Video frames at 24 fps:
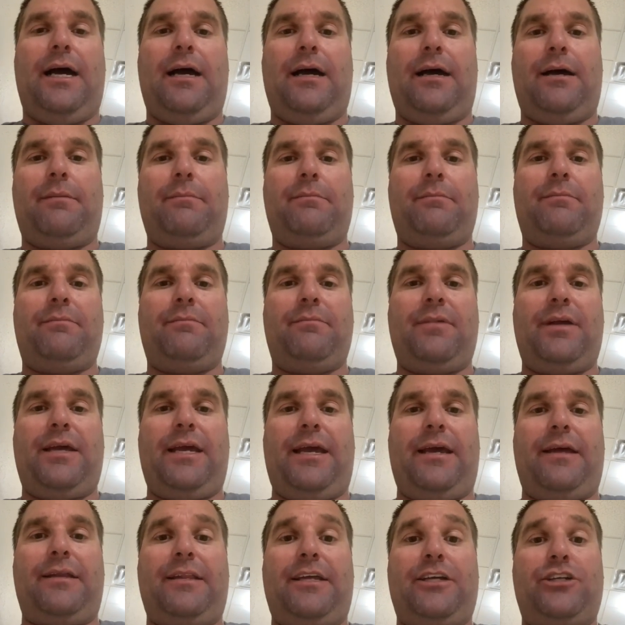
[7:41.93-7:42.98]

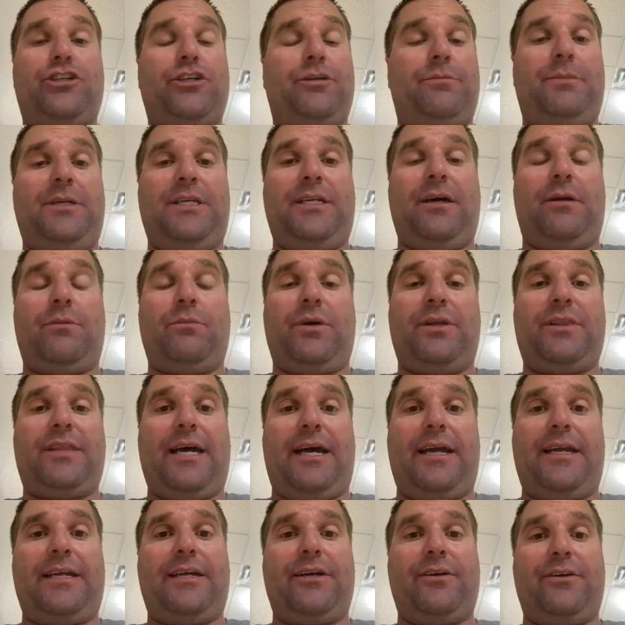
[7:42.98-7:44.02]
And they should be done with
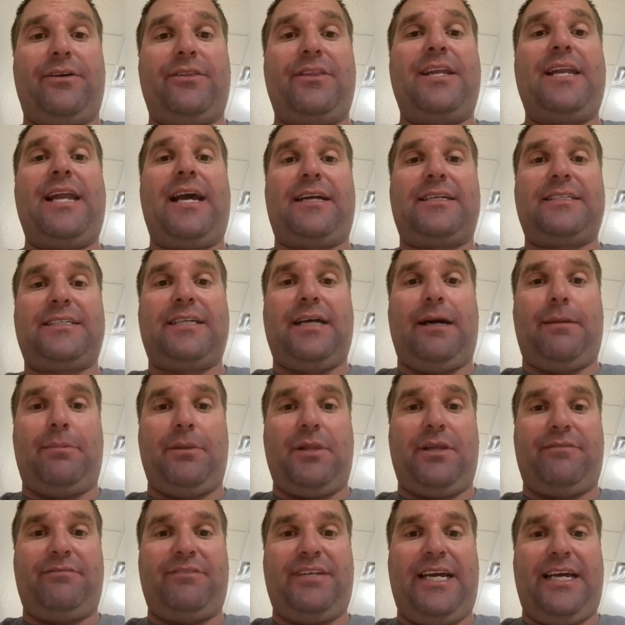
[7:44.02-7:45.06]
that here in the next
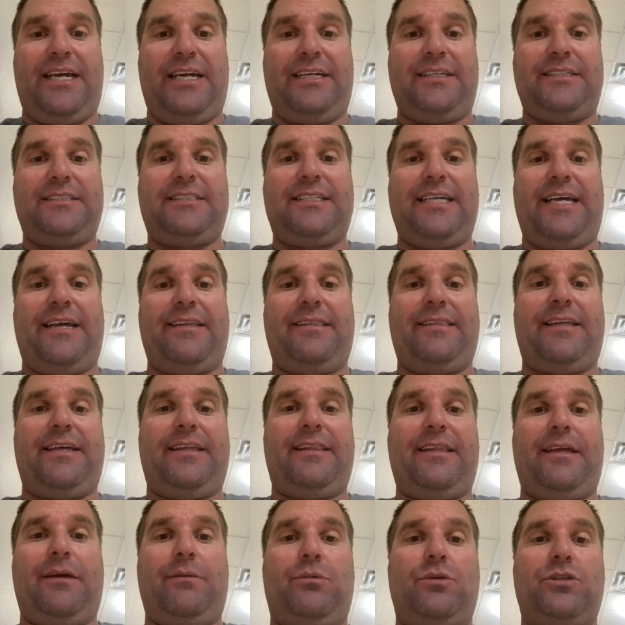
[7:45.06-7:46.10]
couple of days, and
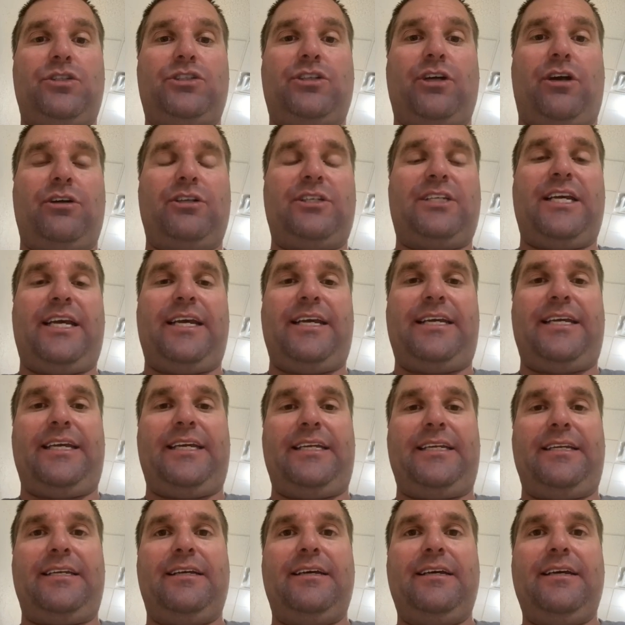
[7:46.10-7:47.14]
then they will start
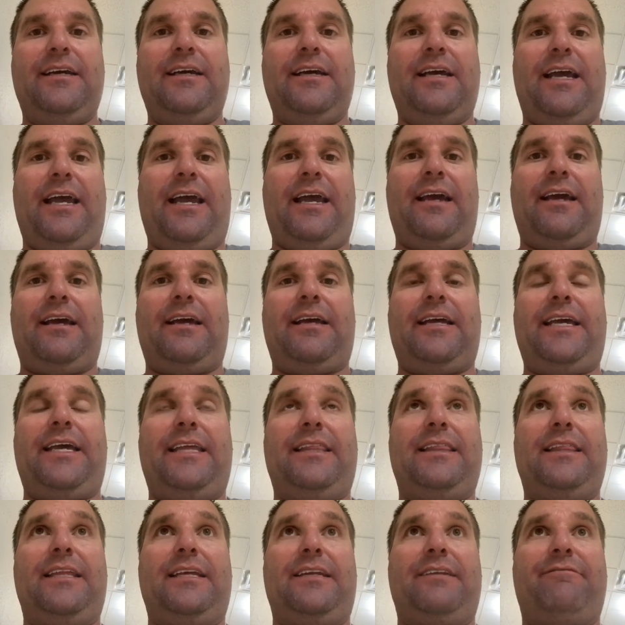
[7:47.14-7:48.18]
taking
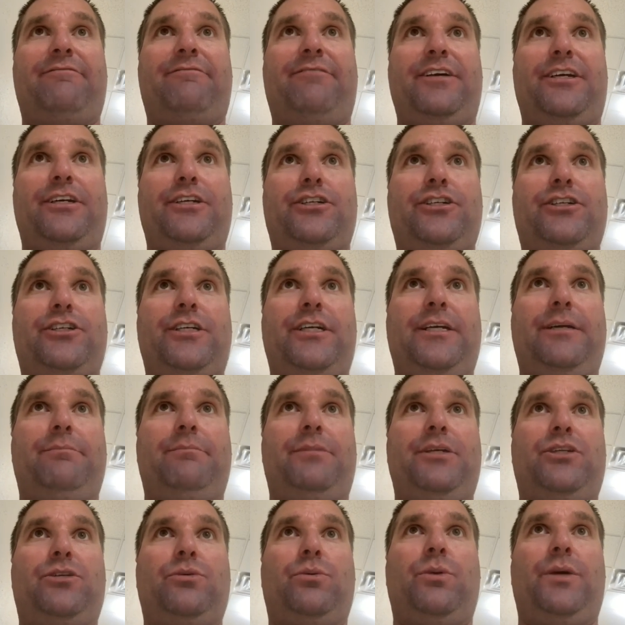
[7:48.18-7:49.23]
inland fish in
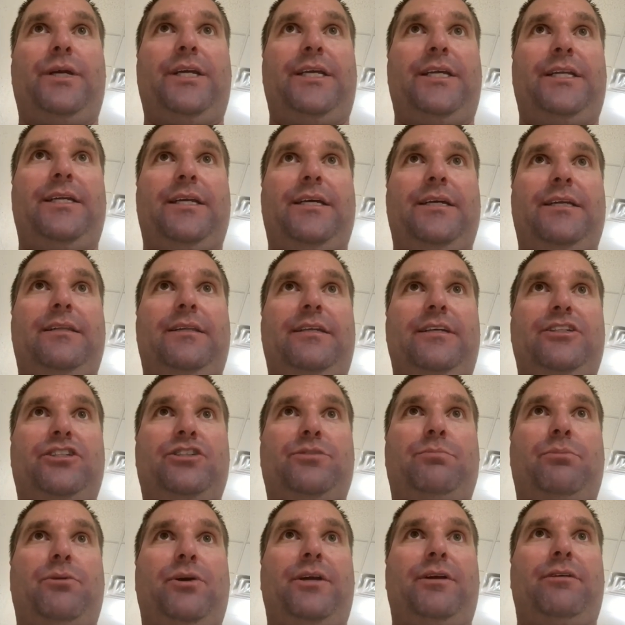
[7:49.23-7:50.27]
between the
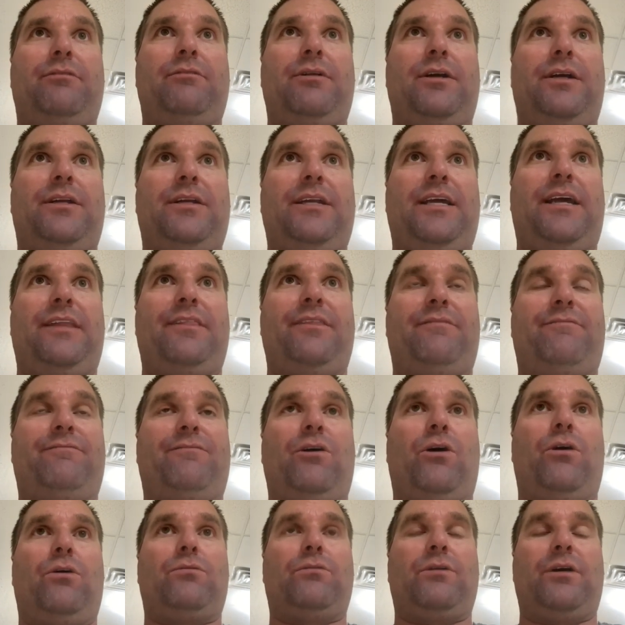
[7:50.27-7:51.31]
spring run and the
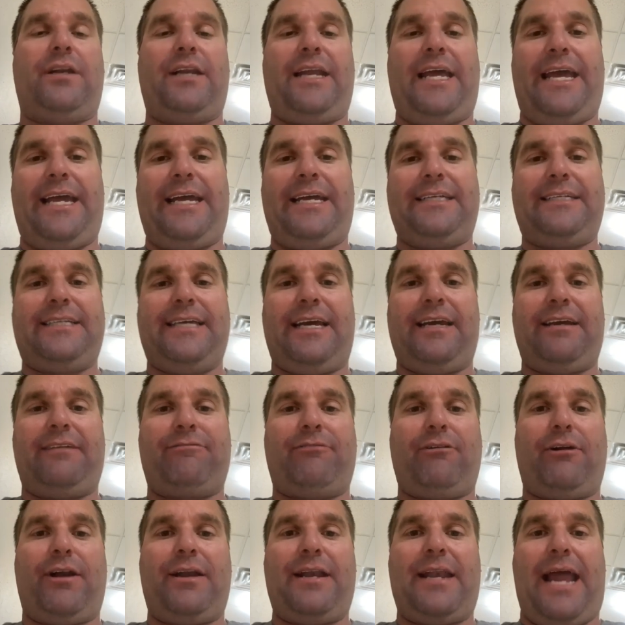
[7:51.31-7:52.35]
fall run egg take
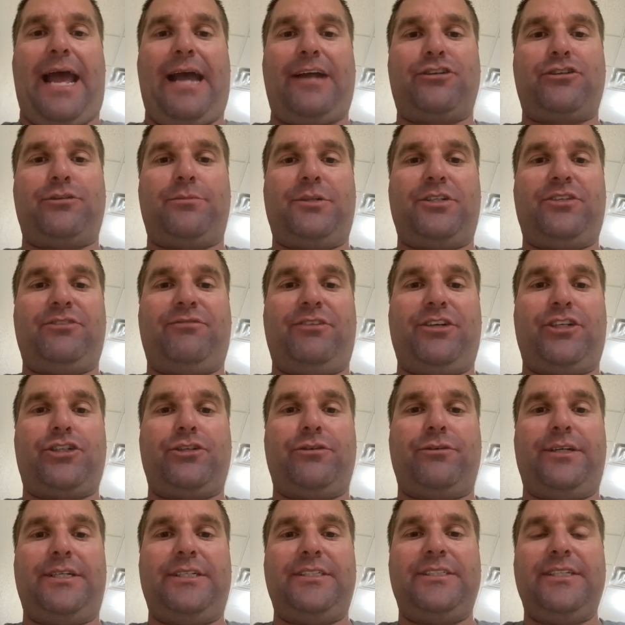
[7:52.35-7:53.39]
for anadromous
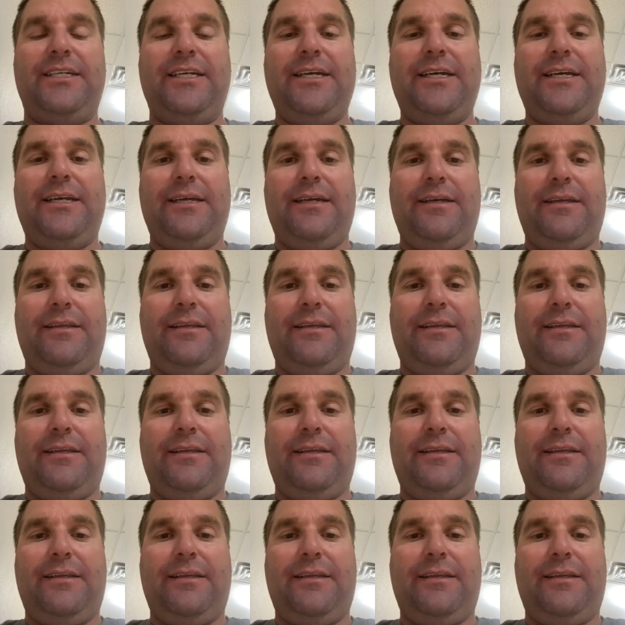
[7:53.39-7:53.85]
fisheries.